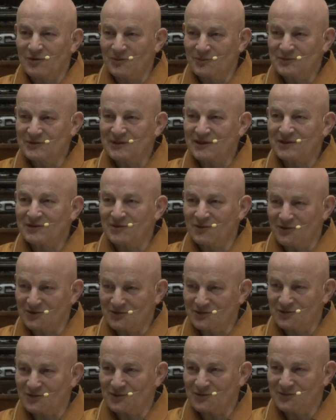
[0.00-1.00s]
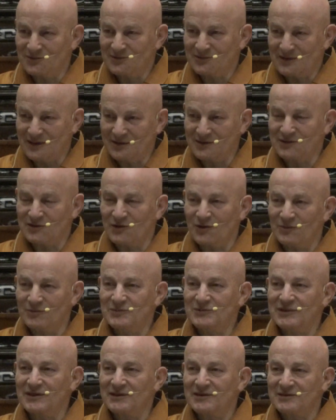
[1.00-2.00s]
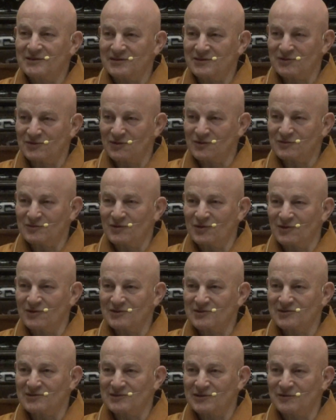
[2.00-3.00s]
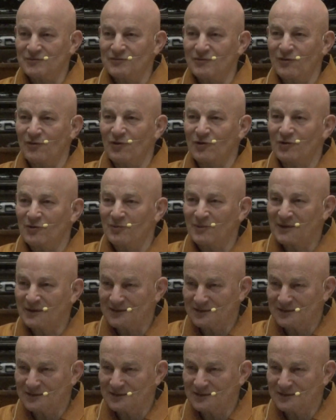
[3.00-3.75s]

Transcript: object also. And the object is, of course, the form.